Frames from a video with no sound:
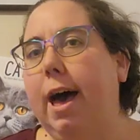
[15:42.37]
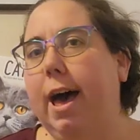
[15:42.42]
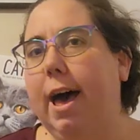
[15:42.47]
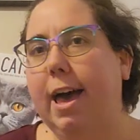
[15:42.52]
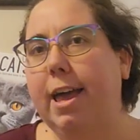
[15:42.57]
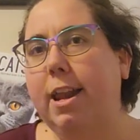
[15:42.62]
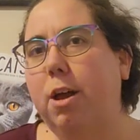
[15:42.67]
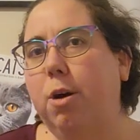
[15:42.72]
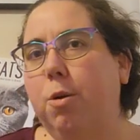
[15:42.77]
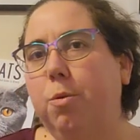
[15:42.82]

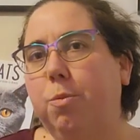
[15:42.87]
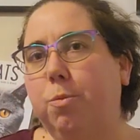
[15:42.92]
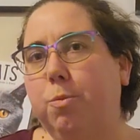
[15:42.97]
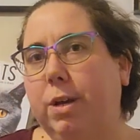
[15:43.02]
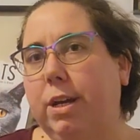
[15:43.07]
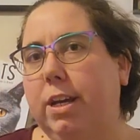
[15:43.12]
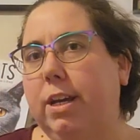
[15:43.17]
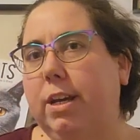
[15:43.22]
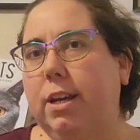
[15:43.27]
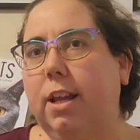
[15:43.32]
I don't
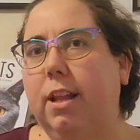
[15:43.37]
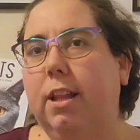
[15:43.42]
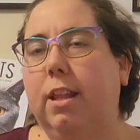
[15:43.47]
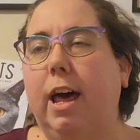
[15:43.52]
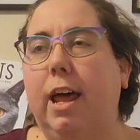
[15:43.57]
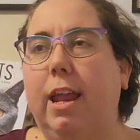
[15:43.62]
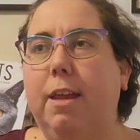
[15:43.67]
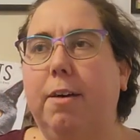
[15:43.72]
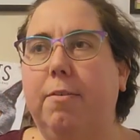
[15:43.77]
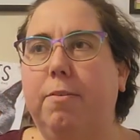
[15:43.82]
read a
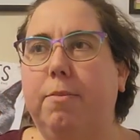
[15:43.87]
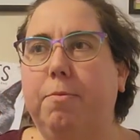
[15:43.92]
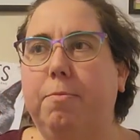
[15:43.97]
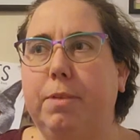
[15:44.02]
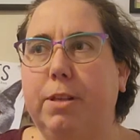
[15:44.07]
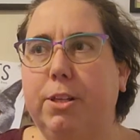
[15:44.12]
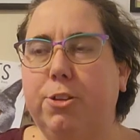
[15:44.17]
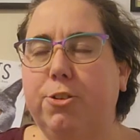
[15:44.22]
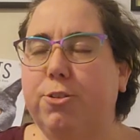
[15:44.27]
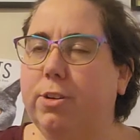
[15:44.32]
lot of
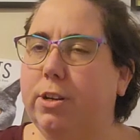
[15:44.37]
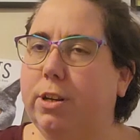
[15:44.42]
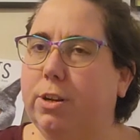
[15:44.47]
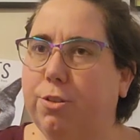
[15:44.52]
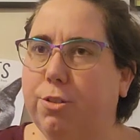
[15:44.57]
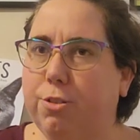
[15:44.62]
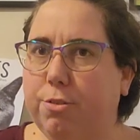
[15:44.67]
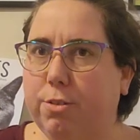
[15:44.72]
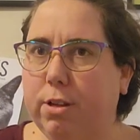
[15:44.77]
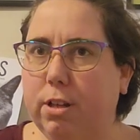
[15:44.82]
mystery or
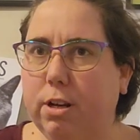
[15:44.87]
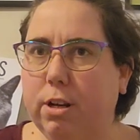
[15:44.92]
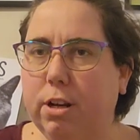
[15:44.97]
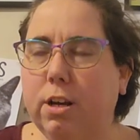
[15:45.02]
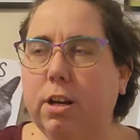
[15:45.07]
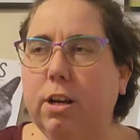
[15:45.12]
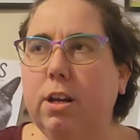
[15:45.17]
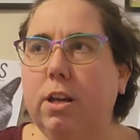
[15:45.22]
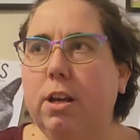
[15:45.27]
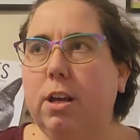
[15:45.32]

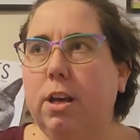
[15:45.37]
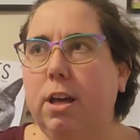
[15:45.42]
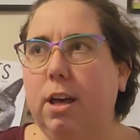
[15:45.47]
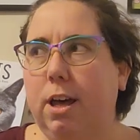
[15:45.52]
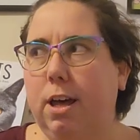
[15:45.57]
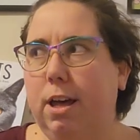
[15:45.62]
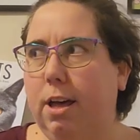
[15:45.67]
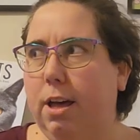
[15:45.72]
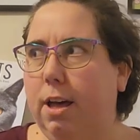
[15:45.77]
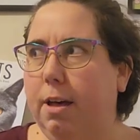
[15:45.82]
thriller.
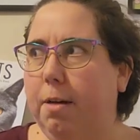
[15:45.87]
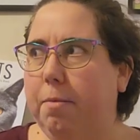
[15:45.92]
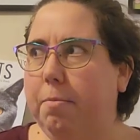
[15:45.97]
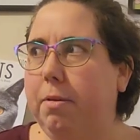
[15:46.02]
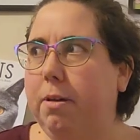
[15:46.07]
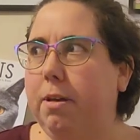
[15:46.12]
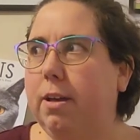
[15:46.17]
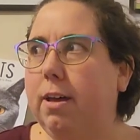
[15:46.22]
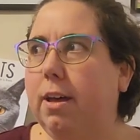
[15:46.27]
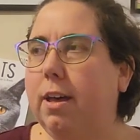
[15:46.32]
Um,
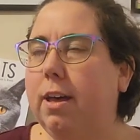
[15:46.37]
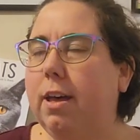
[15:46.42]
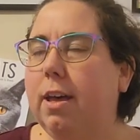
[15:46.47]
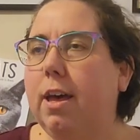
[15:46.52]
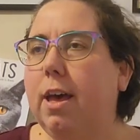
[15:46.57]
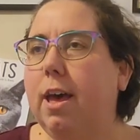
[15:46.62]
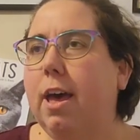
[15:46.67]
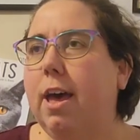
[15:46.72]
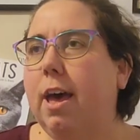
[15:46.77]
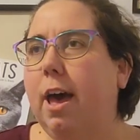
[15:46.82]

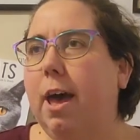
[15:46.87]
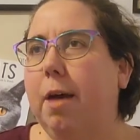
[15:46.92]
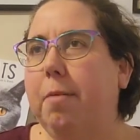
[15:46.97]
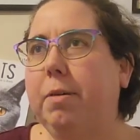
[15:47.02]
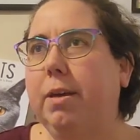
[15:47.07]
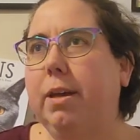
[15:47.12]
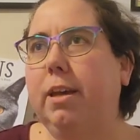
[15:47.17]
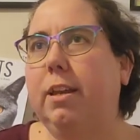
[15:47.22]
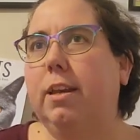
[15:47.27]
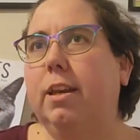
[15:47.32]
I
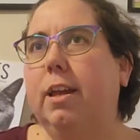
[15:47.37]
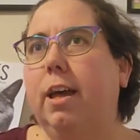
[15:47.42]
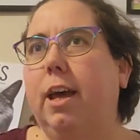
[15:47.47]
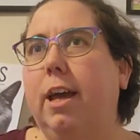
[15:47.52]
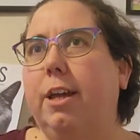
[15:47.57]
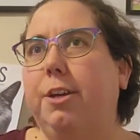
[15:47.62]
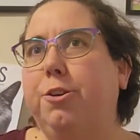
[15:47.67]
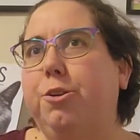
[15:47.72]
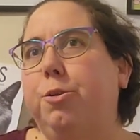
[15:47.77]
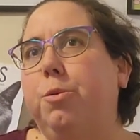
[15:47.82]
mean,
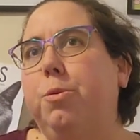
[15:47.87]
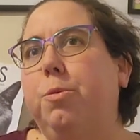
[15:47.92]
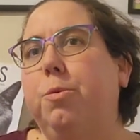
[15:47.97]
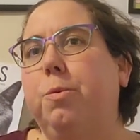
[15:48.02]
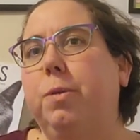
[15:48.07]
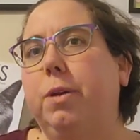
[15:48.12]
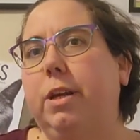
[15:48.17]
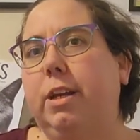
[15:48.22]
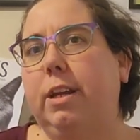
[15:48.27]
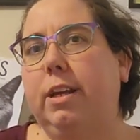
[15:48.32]
I do
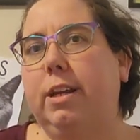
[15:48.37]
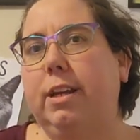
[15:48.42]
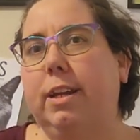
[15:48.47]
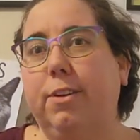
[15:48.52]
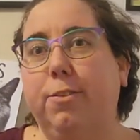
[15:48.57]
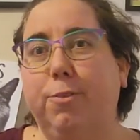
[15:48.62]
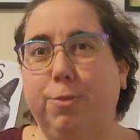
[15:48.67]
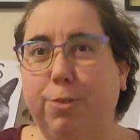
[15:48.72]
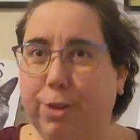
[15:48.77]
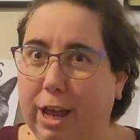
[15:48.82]
read
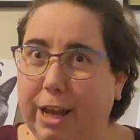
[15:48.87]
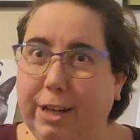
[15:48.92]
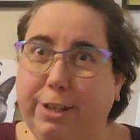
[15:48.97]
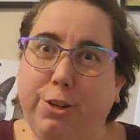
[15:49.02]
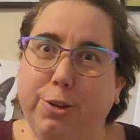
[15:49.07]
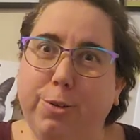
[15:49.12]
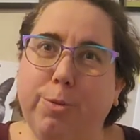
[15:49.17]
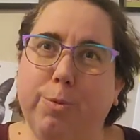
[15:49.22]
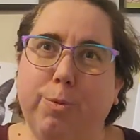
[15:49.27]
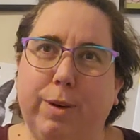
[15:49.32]
I
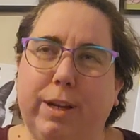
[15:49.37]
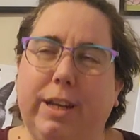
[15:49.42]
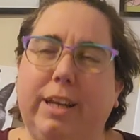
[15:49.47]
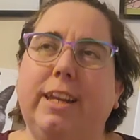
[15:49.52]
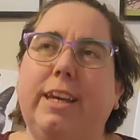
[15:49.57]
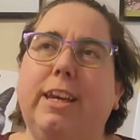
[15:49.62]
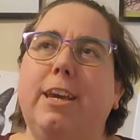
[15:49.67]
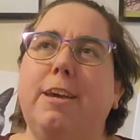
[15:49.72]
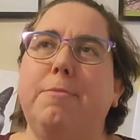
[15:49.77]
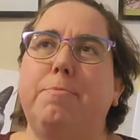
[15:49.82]
do read
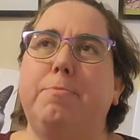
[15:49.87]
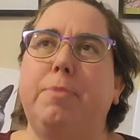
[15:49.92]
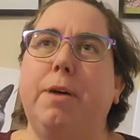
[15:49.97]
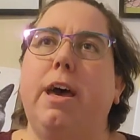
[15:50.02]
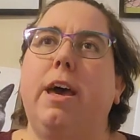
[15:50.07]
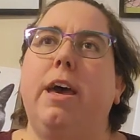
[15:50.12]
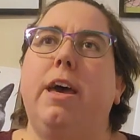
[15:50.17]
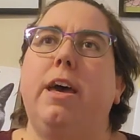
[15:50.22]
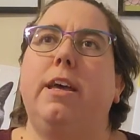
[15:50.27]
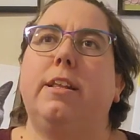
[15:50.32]
it,
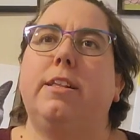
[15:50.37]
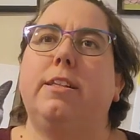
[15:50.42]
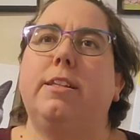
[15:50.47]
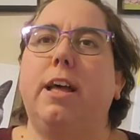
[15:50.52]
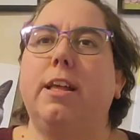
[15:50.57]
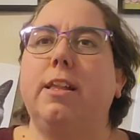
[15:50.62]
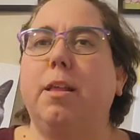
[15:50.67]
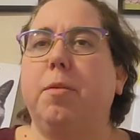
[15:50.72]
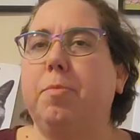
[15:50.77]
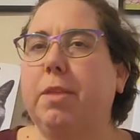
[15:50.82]
but it's
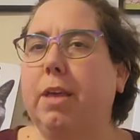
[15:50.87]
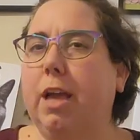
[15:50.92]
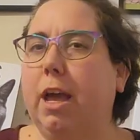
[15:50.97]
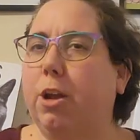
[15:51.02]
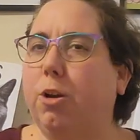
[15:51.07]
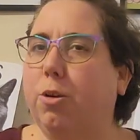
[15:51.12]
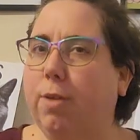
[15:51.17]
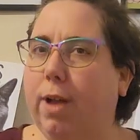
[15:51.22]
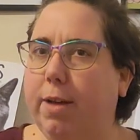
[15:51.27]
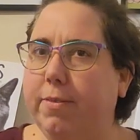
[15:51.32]
not something I
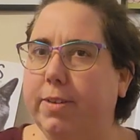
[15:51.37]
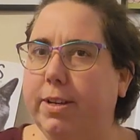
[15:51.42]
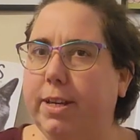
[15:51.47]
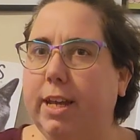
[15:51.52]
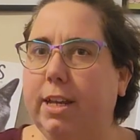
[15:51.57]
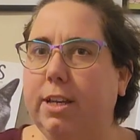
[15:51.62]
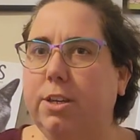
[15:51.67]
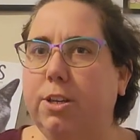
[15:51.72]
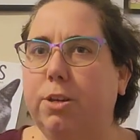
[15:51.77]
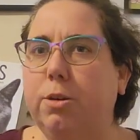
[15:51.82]

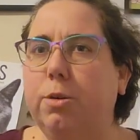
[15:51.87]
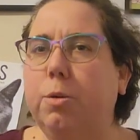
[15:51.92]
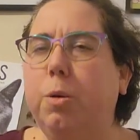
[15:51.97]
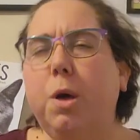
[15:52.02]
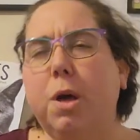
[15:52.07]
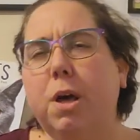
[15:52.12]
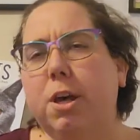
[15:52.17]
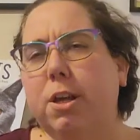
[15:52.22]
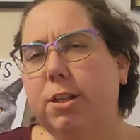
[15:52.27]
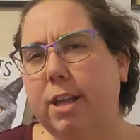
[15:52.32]
gravitate to.
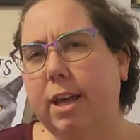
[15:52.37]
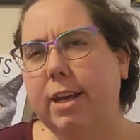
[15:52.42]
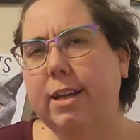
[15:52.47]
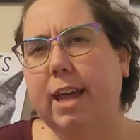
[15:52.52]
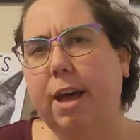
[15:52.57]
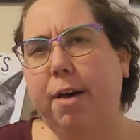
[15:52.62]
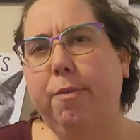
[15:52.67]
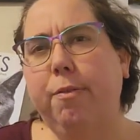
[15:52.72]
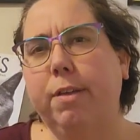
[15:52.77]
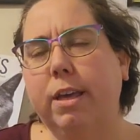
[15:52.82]
So I
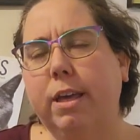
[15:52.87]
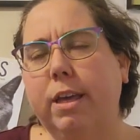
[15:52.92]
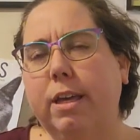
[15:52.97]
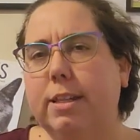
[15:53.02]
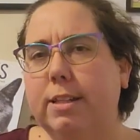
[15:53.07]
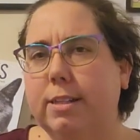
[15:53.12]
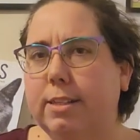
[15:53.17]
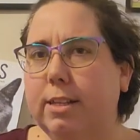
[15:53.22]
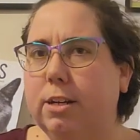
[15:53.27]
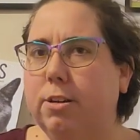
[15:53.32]
definitely
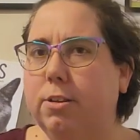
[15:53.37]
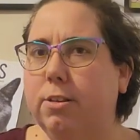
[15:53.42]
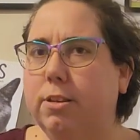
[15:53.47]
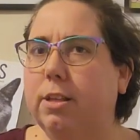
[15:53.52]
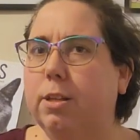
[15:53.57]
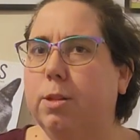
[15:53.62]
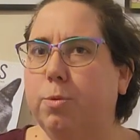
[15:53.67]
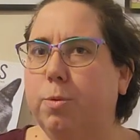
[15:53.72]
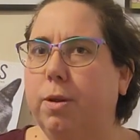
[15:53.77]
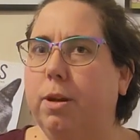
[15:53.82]
consider
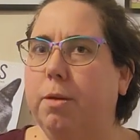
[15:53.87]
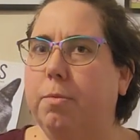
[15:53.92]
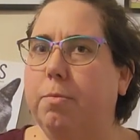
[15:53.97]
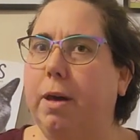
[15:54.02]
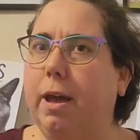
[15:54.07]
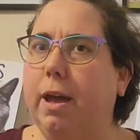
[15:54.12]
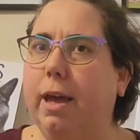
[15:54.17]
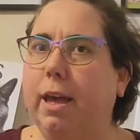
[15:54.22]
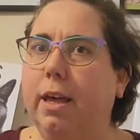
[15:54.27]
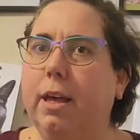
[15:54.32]
this one of
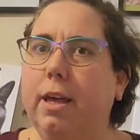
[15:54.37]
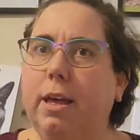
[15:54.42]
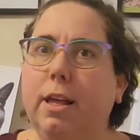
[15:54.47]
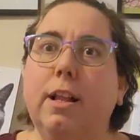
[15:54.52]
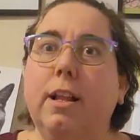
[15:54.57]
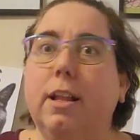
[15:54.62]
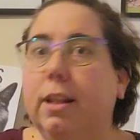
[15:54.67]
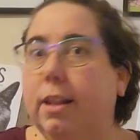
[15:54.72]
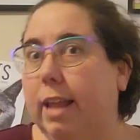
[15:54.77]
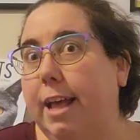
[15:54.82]
my
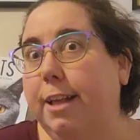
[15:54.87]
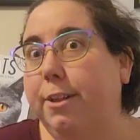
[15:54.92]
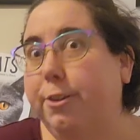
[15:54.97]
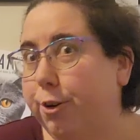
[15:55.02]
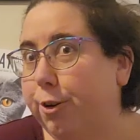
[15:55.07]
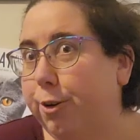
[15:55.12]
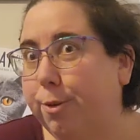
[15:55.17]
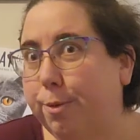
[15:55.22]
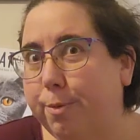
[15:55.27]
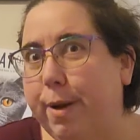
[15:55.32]

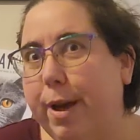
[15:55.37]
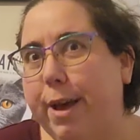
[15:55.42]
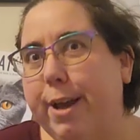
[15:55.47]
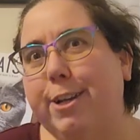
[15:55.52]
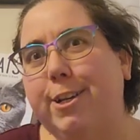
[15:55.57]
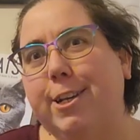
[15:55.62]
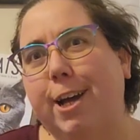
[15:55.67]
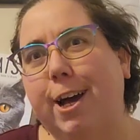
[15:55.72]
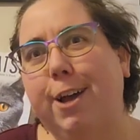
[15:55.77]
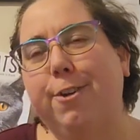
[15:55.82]
lesser
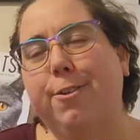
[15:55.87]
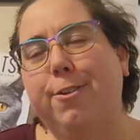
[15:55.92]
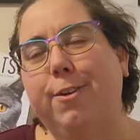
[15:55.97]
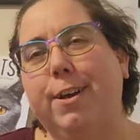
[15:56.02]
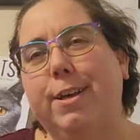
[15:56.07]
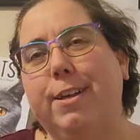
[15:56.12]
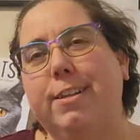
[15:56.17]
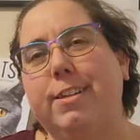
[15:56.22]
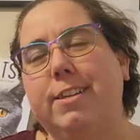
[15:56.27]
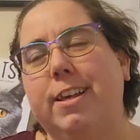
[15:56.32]
read
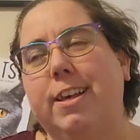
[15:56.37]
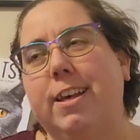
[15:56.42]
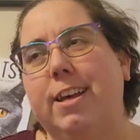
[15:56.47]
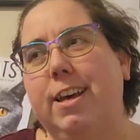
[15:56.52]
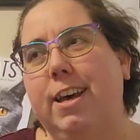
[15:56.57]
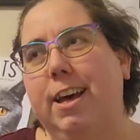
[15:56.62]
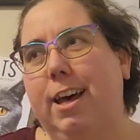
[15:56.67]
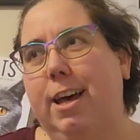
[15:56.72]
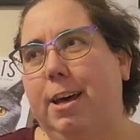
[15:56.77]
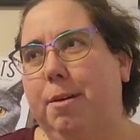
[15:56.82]
genres.
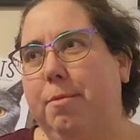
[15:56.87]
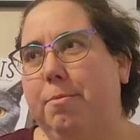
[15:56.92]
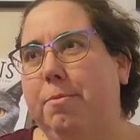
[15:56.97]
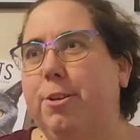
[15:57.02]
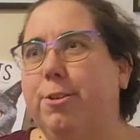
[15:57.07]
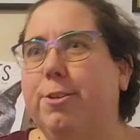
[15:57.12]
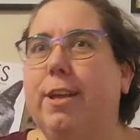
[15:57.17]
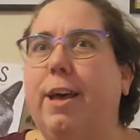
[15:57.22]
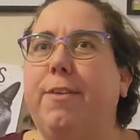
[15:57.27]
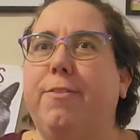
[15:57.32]
Um,
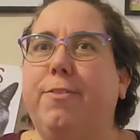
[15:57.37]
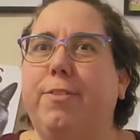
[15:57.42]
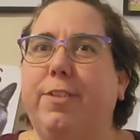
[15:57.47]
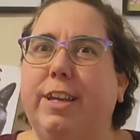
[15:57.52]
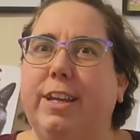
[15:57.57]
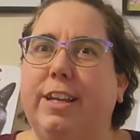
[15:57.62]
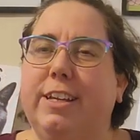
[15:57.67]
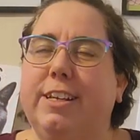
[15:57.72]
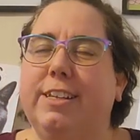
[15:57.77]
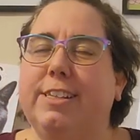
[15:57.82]
there's
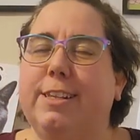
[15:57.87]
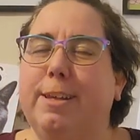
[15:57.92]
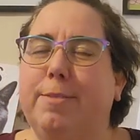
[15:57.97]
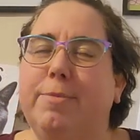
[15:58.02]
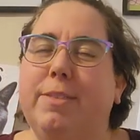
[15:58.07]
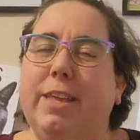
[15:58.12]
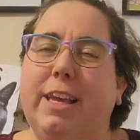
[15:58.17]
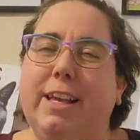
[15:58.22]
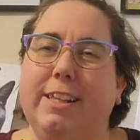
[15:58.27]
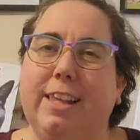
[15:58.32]
definitely some
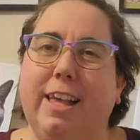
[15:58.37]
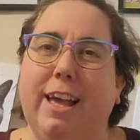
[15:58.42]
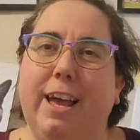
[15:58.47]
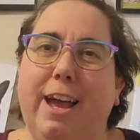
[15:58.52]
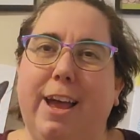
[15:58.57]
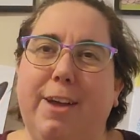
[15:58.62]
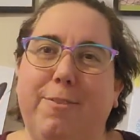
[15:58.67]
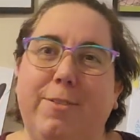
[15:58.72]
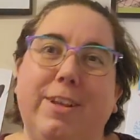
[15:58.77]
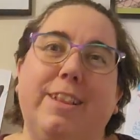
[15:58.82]
things
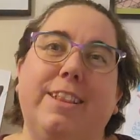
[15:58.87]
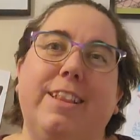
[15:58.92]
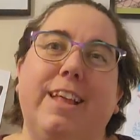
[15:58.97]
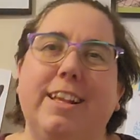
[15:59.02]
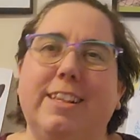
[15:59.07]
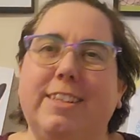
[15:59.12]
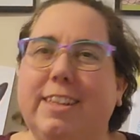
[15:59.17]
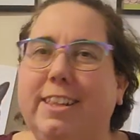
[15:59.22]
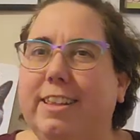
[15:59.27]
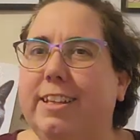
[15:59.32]
I read
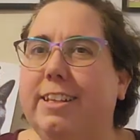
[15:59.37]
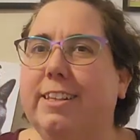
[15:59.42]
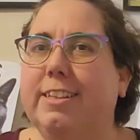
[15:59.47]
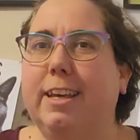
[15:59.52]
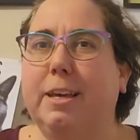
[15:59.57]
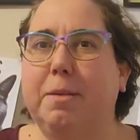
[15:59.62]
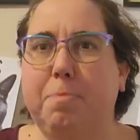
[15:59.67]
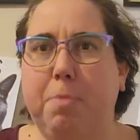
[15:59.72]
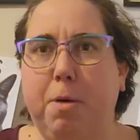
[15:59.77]
less than this, like